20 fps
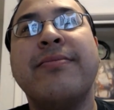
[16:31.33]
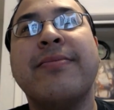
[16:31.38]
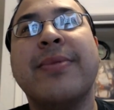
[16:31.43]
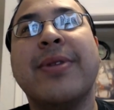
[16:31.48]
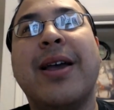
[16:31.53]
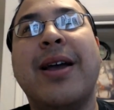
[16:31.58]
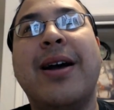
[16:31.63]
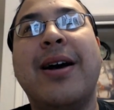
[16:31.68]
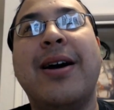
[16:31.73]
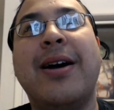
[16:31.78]

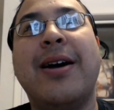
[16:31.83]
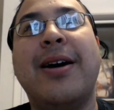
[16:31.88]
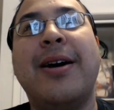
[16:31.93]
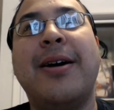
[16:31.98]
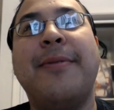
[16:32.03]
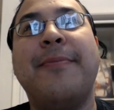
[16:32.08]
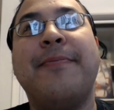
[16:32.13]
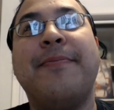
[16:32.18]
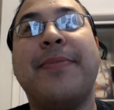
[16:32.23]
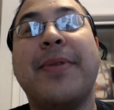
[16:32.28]

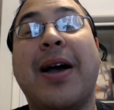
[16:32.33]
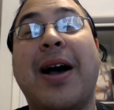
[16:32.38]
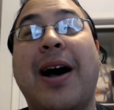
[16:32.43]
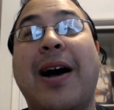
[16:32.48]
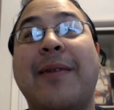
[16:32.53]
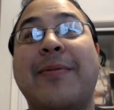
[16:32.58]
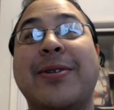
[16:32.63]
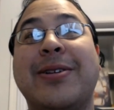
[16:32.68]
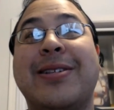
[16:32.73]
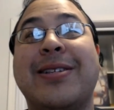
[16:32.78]

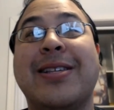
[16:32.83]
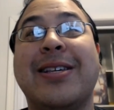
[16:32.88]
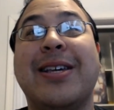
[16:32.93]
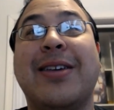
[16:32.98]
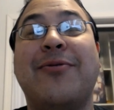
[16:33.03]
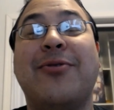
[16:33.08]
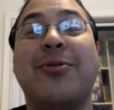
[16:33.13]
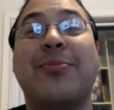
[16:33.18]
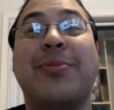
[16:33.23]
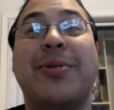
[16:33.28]
Obviously,
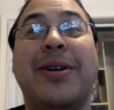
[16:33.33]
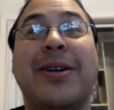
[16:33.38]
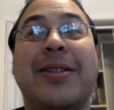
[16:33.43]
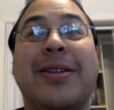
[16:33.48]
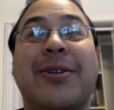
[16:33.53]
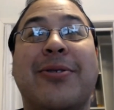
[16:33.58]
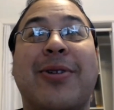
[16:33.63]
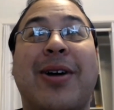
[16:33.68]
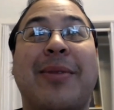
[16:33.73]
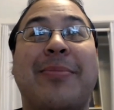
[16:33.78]
if you play
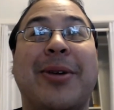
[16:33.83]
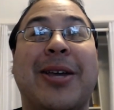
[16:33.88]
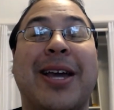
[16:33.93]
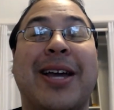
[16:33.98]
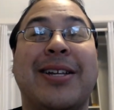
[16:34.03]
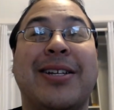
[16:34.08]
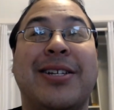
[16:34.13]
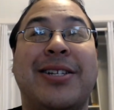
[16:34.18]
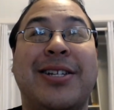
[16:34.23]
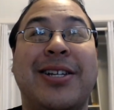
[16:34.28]
the Grimy
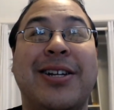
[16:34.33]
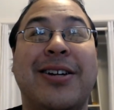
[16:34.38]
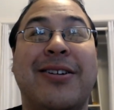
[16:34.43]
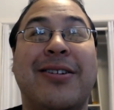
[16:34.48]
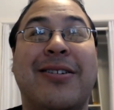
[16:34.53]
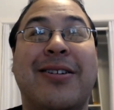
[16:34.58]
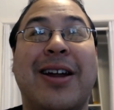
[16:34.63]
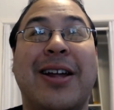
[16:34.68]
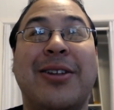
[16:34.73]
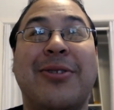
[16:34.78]

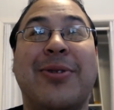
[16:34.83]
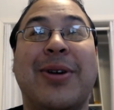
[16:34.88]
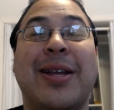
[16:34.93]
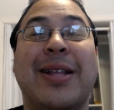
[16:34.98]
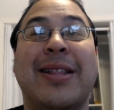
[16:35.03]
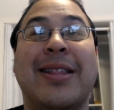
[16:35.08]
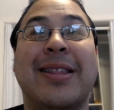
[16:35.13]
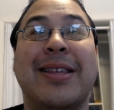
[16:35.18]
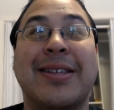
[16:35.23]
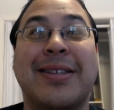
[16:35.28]
Gadgeteer and you
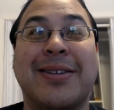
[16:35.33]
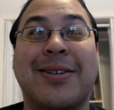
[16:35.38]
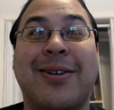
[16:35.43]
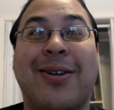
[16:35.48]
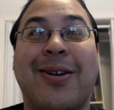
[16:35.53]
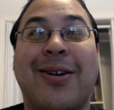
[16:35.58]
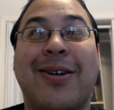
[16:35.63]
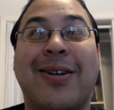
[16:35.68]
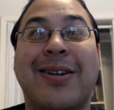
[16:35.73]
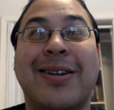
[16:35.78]
hit this
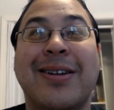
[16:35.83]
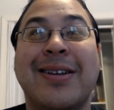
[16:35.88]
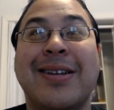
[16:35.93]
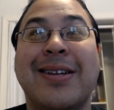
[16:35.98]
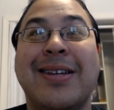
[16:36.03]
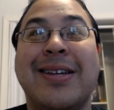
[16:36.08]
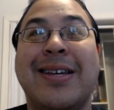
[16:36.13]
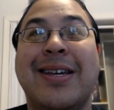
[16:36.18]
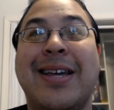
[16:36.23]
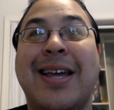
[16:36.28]
card,
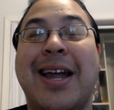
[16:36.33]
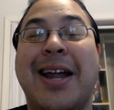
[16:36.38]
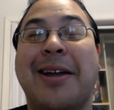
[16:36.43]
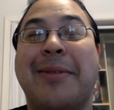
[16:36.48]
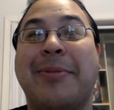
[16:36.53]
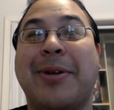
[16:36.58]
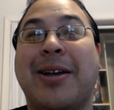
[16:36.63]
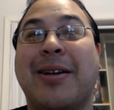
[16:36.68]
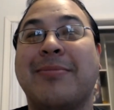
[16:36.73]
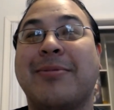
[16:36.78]
and
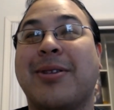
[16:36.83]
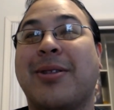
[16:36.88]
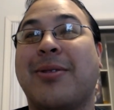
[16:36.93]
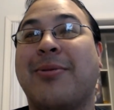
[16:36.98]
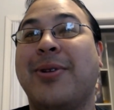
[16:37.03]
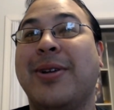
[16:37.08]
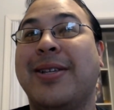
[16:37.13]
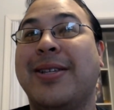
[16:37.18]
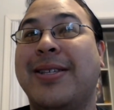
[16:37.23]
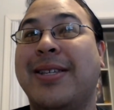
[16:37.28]
it becomes a
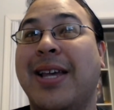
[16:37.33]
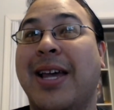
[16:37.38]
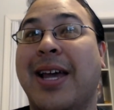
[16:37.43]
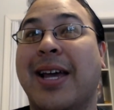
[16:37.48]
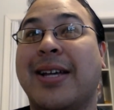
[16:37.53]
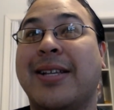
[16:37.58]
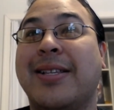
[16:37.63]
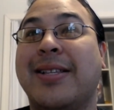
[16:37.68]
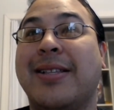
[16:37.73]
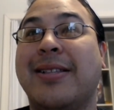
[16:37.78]

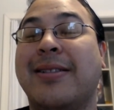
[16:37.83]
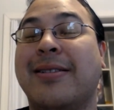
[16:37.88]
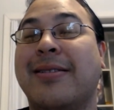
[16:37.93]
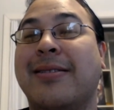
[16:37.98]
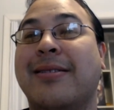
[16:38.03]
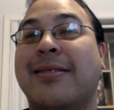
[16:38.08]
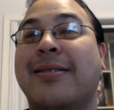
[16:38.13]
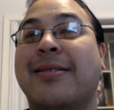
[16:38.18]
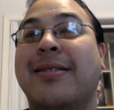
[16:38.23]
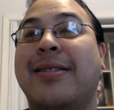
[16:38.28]
3/6,
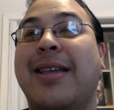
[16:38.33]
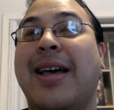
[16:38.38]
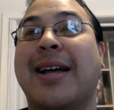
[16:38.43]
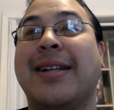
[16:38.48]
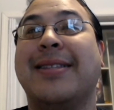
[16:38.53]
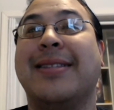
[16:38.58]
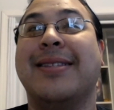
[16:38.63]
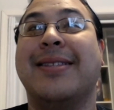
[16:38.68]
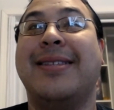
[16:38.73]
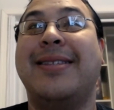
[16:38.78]

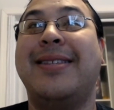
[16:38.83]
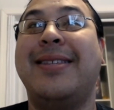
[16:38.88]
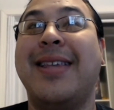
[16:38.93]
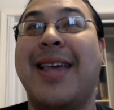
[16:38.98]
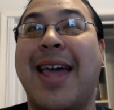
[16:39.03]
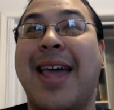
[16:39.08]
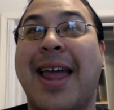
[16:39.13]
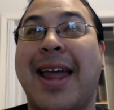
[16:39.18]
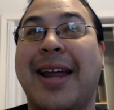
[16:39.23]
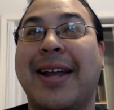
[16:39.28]
that's
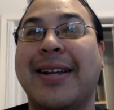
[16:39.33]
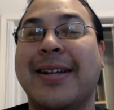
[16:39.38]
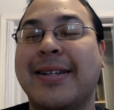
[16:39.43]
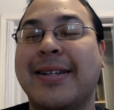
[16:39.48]
insane.